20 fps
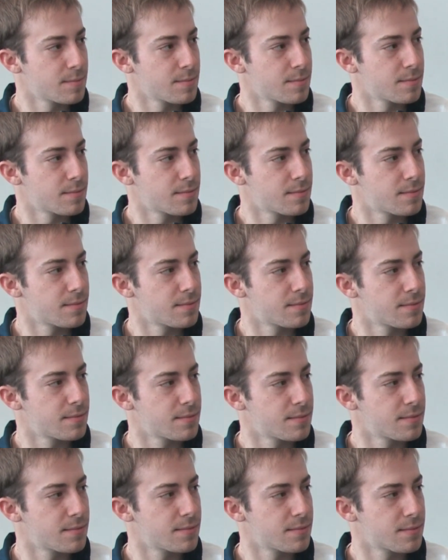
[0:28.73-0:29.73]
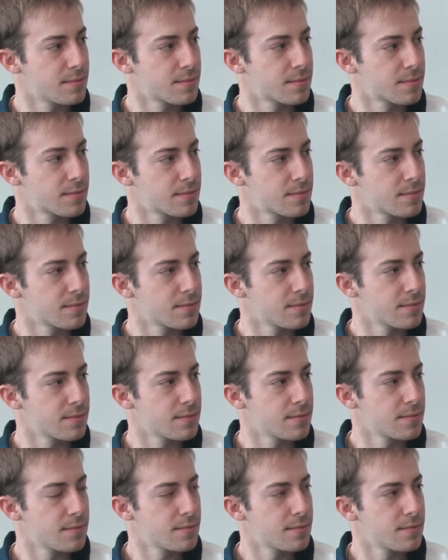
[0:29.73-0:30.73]

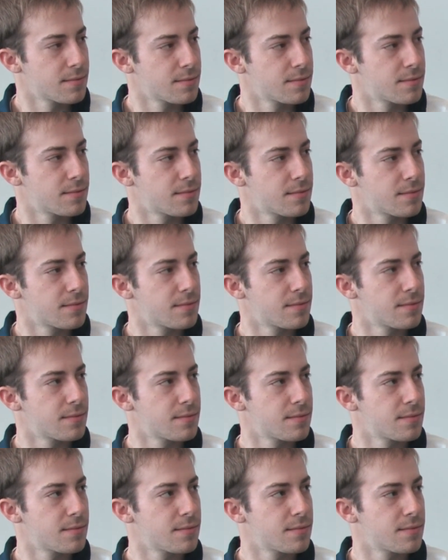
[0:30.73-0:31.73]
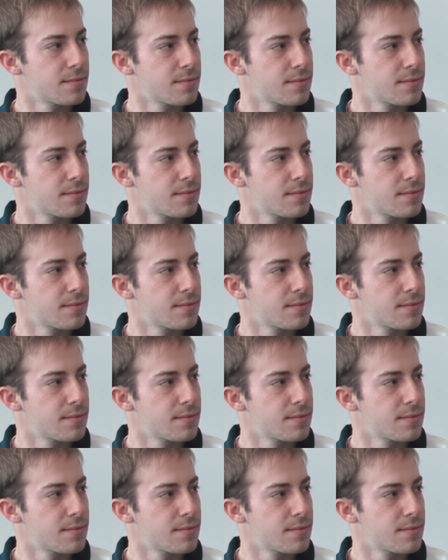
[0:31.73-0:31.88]
The person shown says nothing.